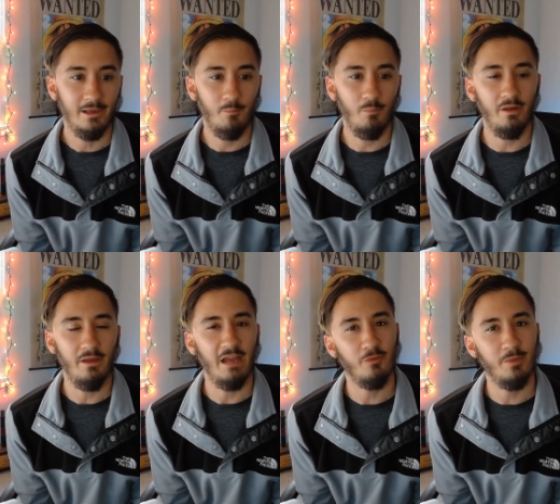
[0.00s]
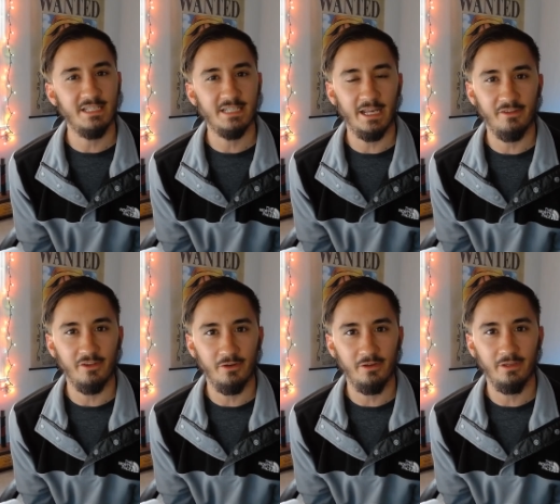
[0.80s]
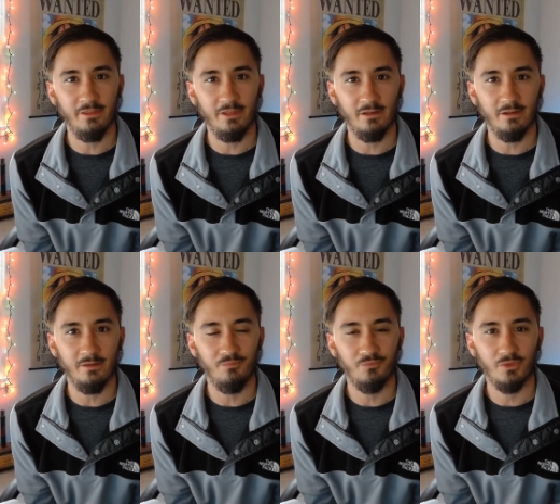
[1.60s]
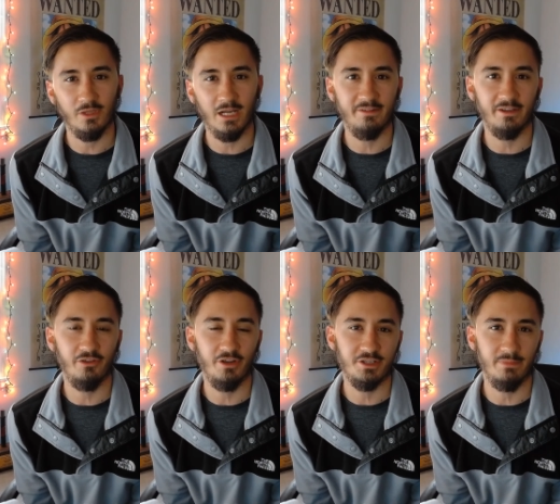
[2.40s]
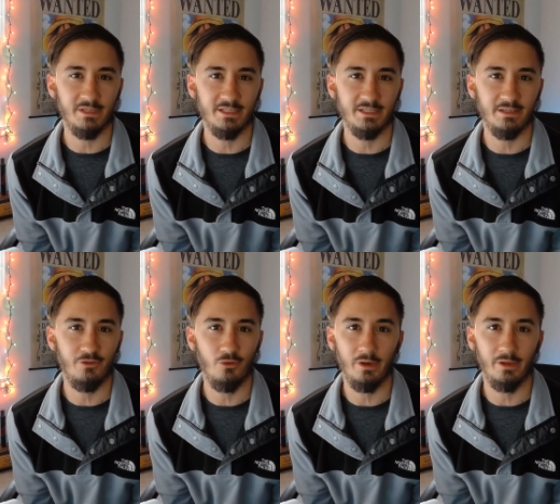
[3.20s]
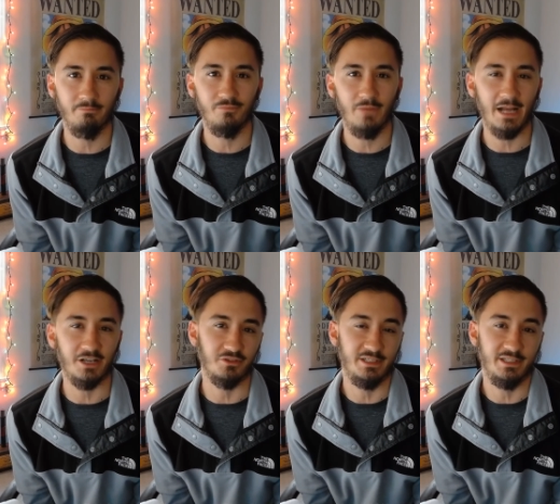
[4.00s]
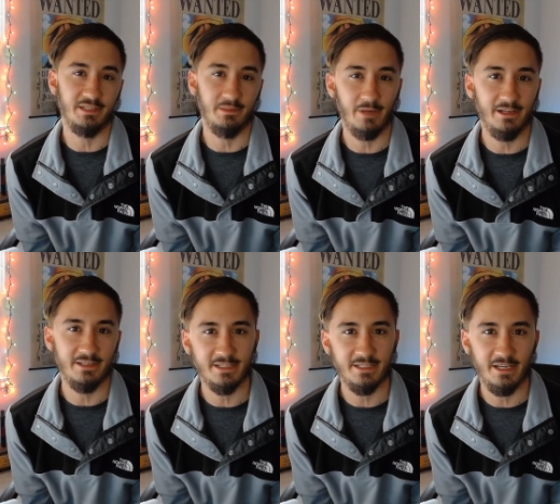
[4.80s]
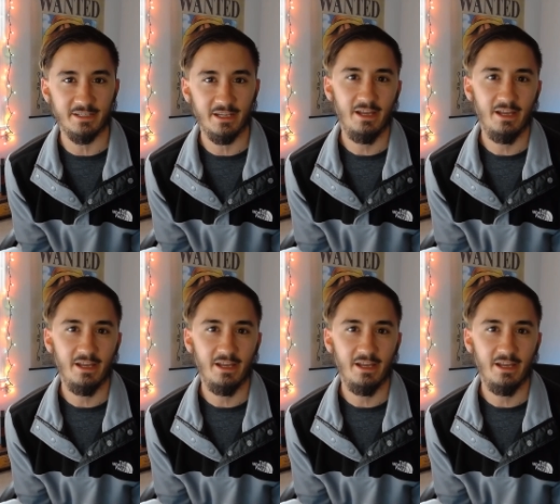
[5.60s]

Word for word: But everybody's got to do it in the, um, the content creation business if you want to actually see some kind of success.